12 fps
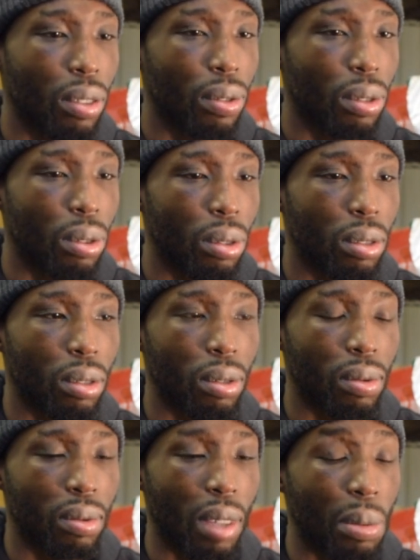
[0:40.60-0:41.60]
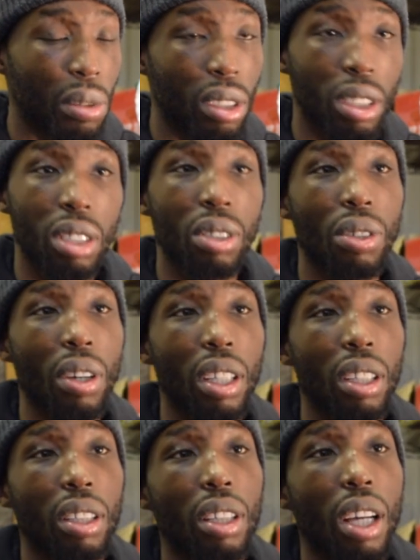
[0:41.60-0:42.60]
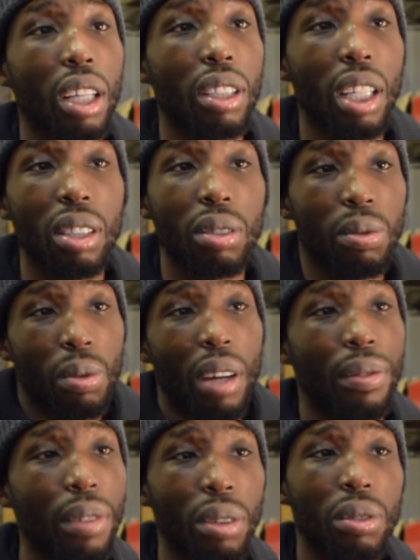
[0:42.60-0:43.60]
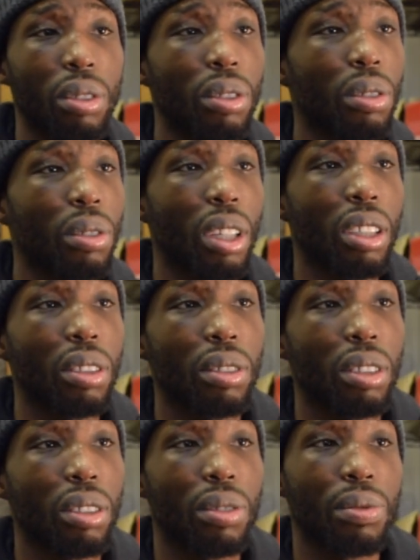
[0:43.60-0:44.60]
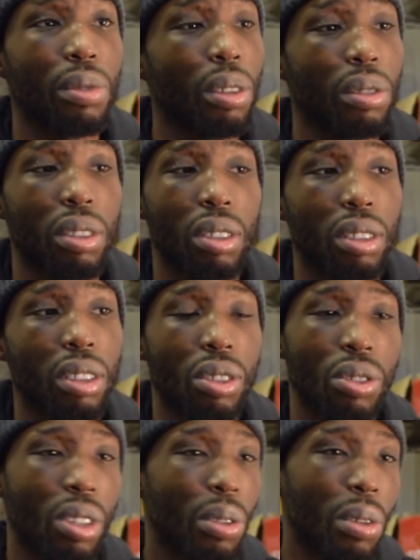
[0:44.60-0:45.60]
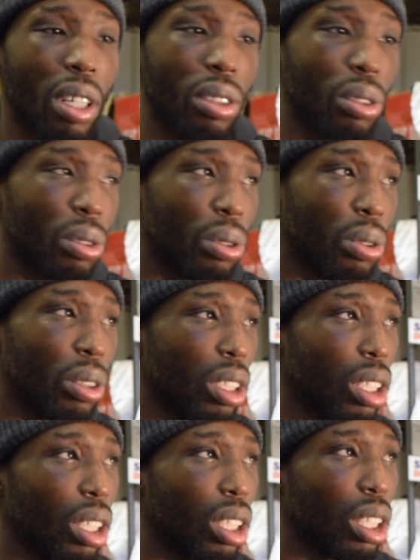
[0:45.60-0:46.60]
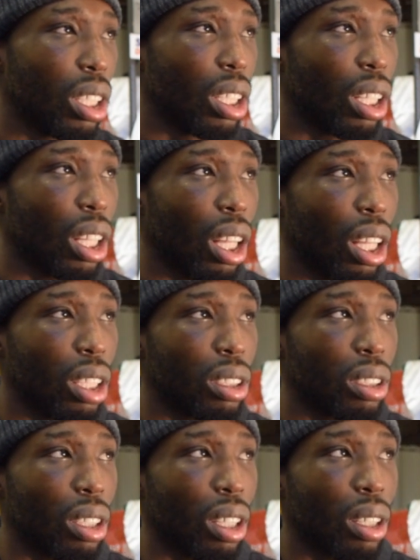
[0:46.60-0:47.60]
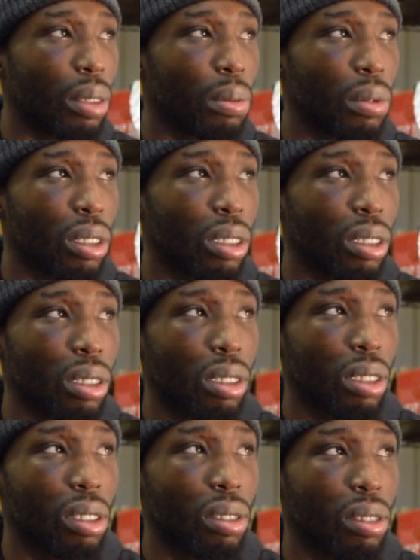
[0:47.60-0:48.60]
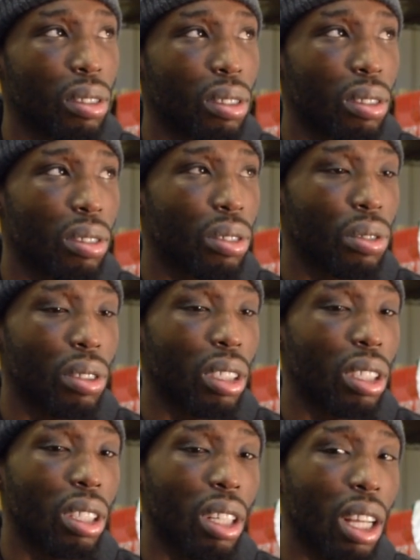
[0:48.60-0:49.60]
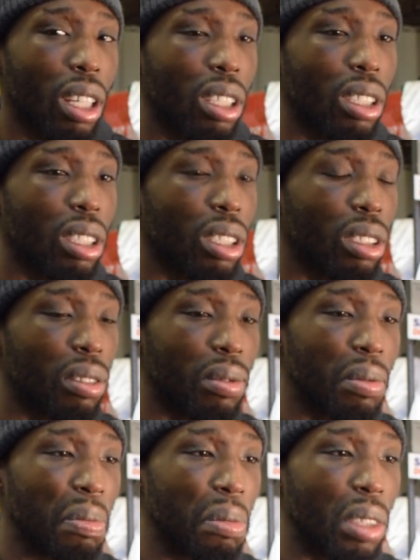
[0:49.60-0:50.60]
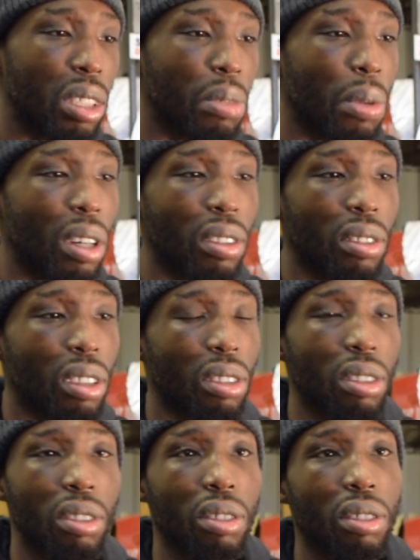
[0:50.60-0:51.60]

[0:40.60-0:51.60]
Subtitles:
thought, I'm just going to enjoy it. And that's what I felt to do. I just felt to just enjoy what I do and just treated it like a sparring session.